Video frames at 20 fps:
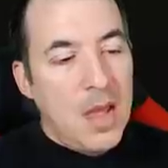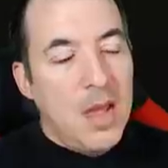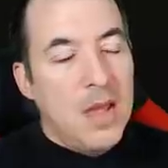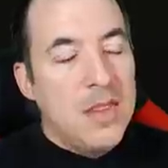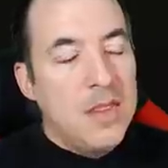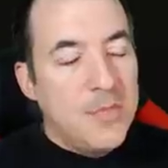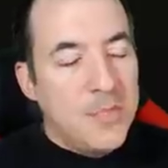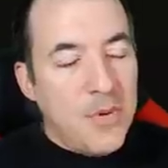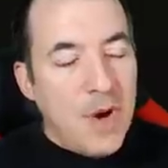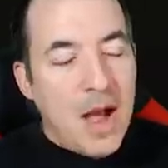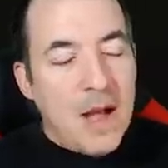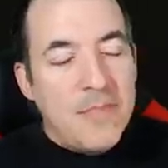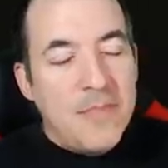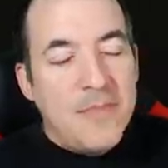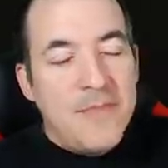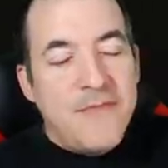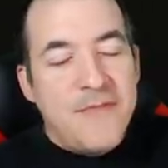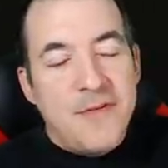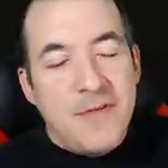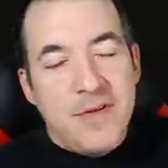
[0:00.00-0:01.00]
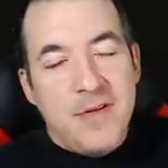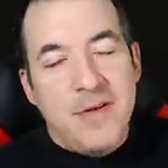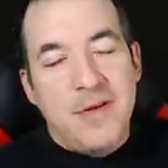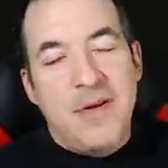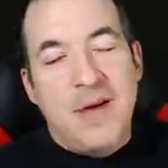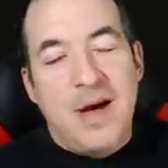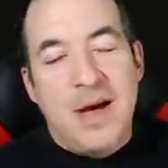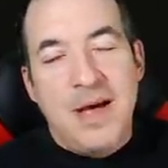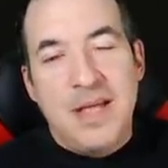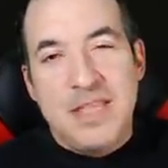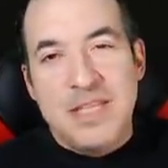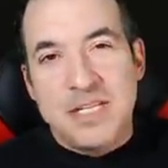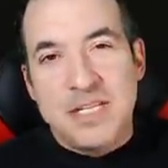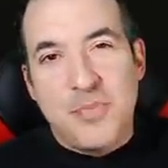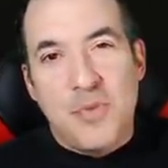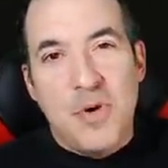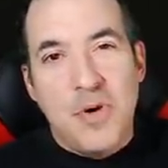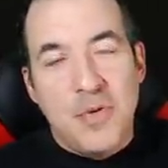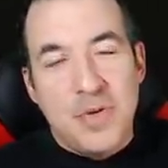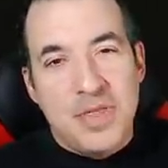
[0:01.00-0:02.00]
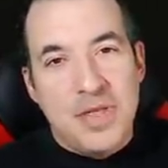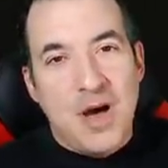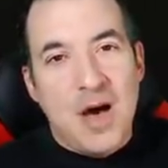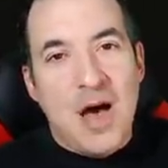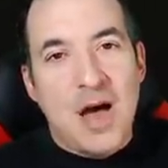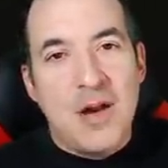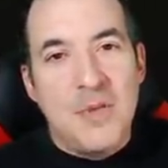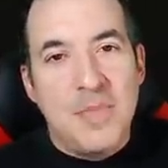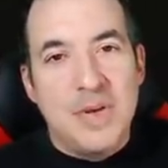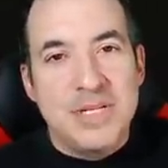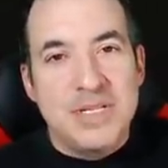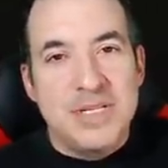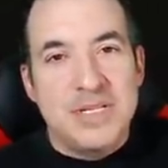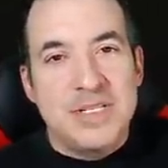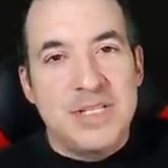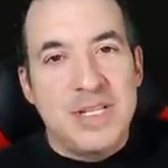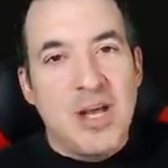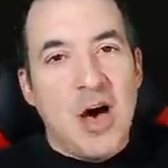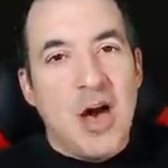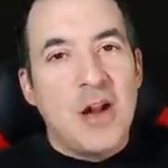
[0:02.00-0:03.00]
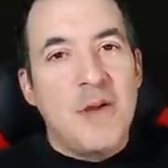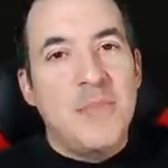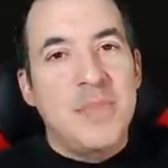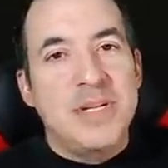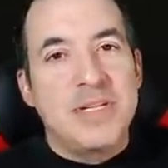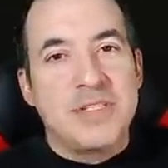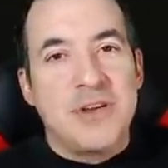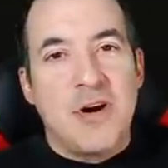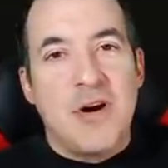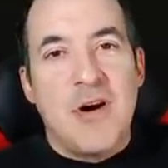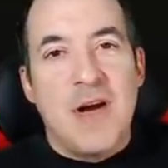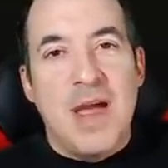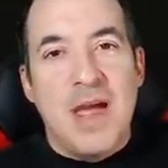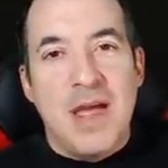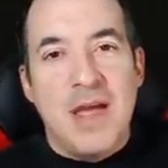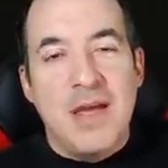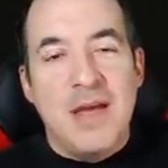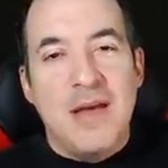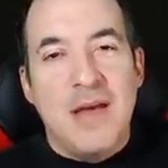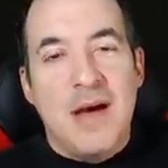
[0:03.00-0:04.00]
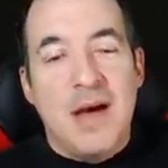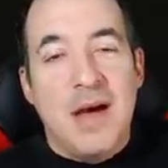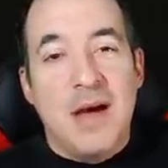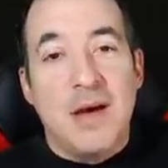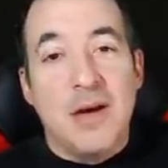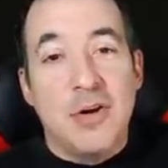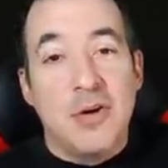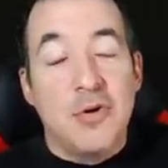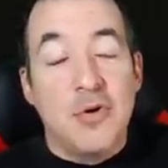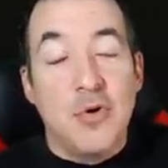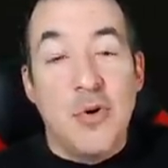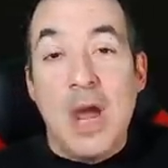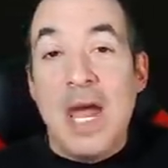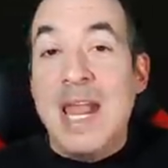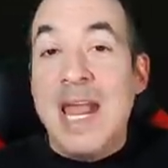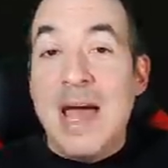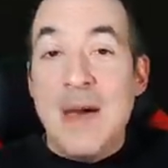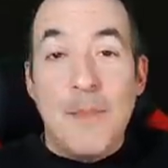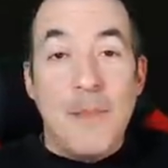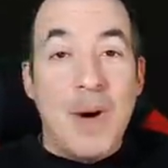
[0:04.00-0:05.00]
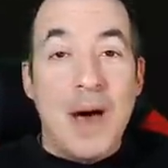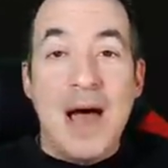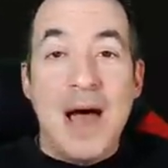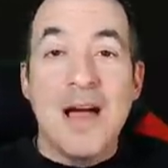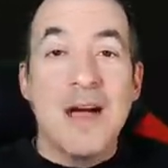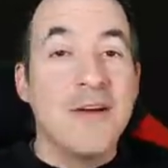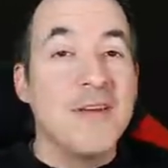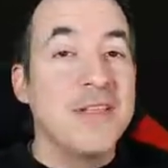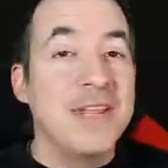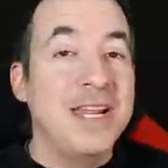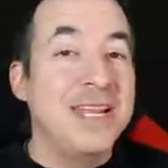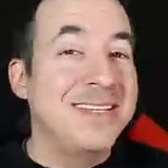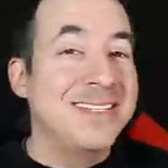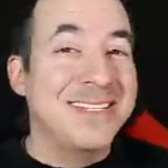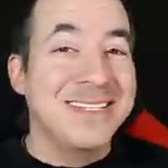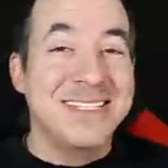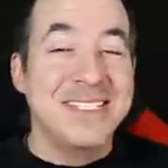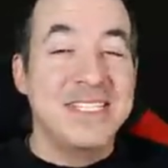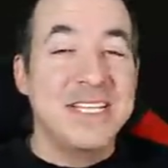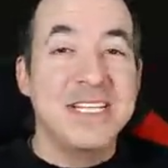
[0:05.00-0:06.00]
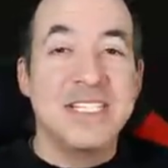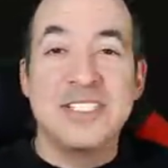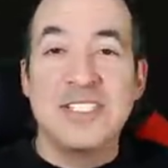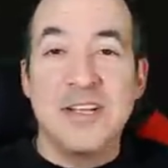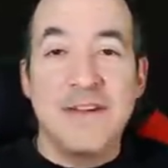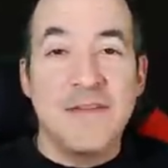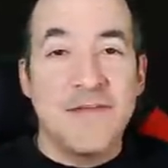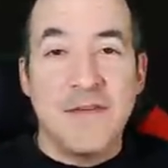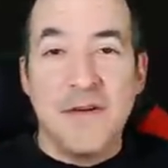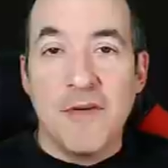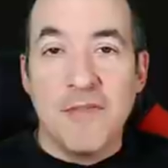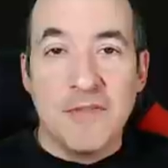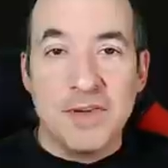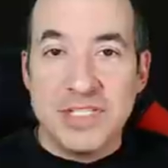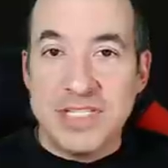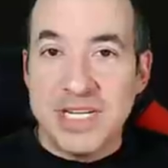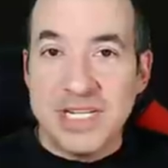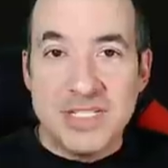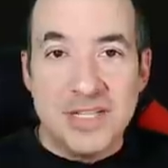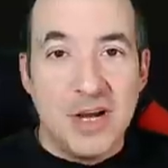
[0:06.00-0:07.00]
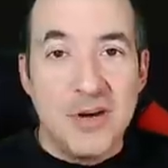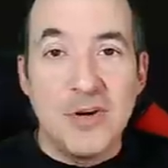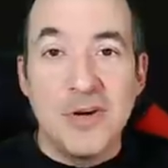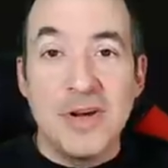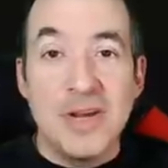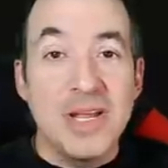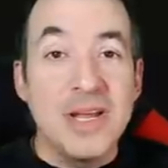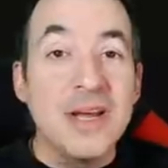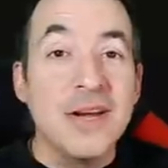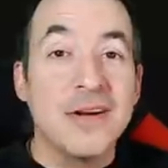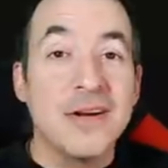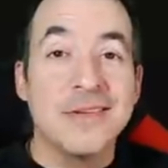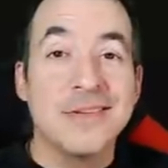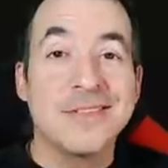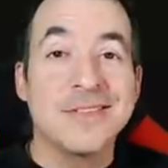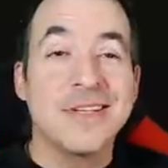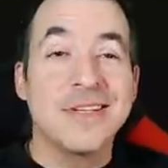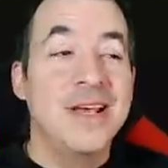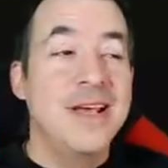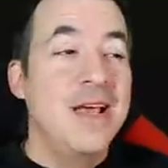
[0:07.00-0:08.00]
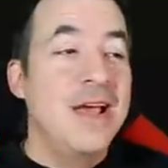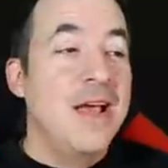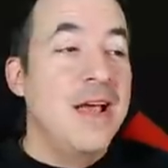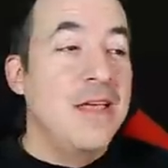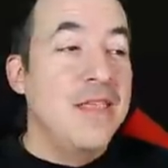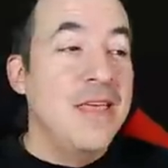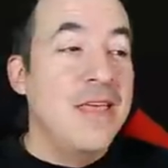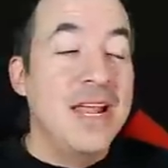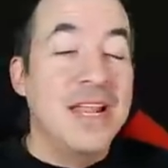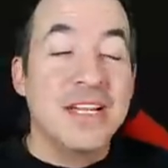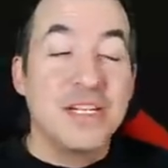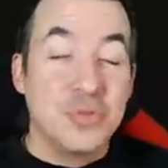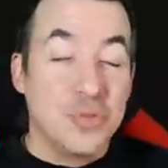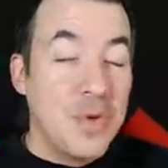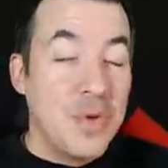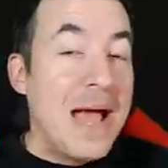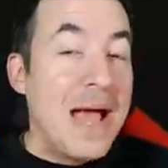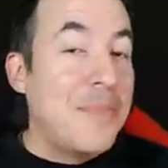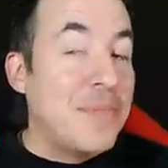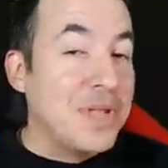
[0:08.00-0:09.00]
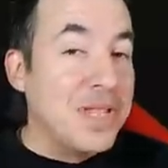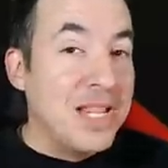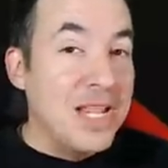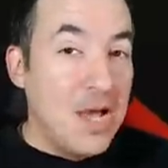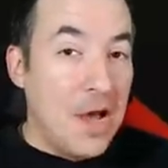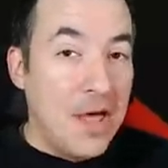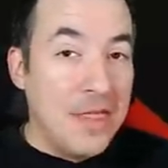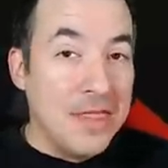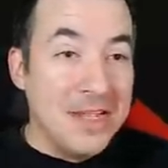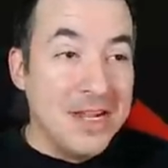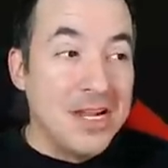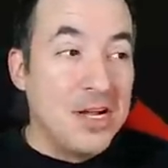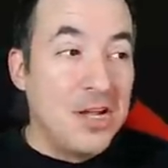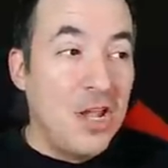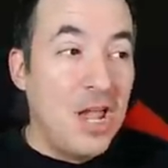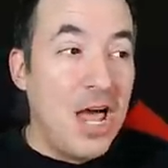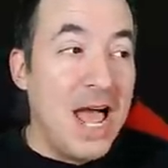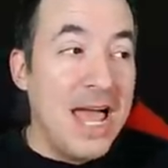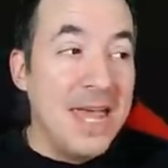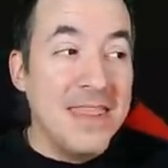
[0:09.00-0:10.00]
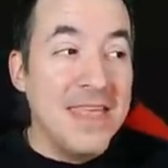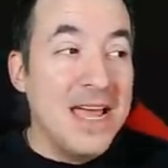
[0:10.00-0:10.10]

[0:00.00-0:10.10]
The problem for at this point with the Ottomans is the Ottomans are a great empire that has existed for over 600 years that is rapidly on the decline.